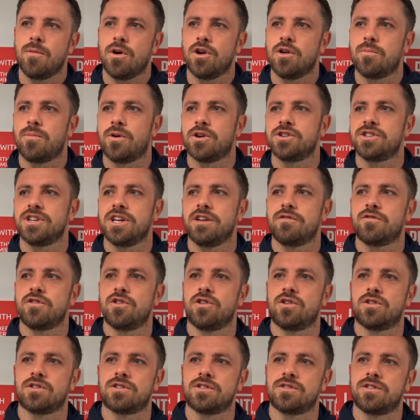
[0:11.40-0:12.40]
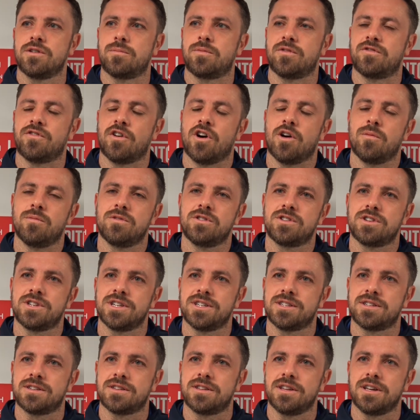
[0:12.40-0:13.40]
On a positive note, the performance
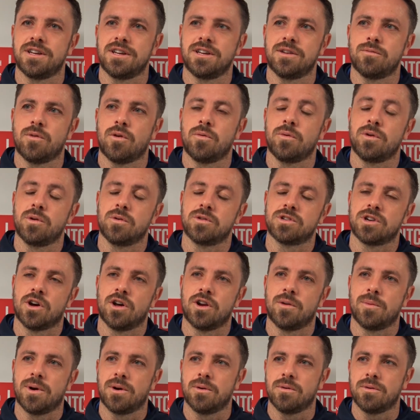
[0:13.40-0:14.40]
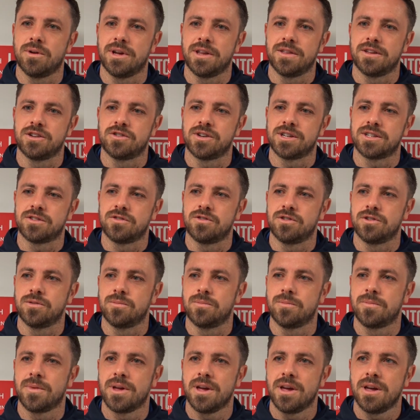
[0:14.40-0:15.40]
is the what we were talking about in the dressing
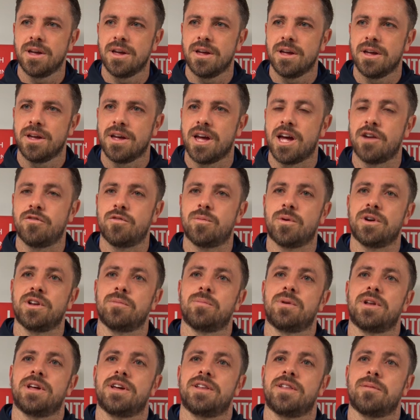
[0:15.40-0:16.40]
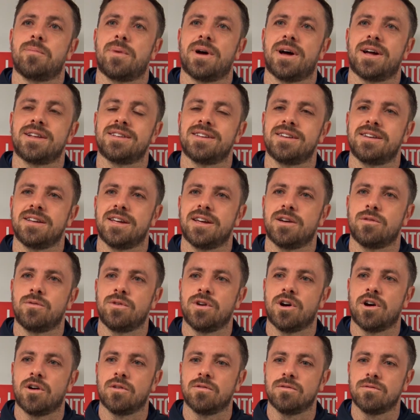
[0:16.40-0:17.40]
room. Everybody played the part today. We
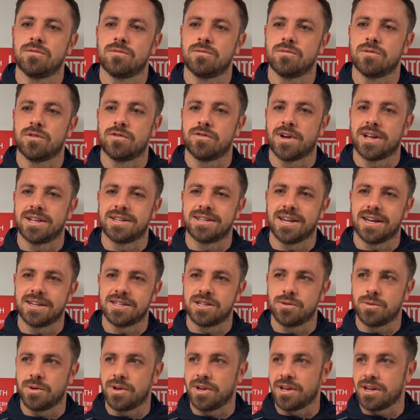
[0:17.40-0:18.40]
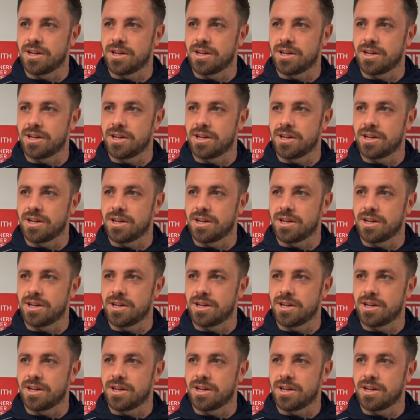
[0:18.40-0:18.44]
all were fantastic.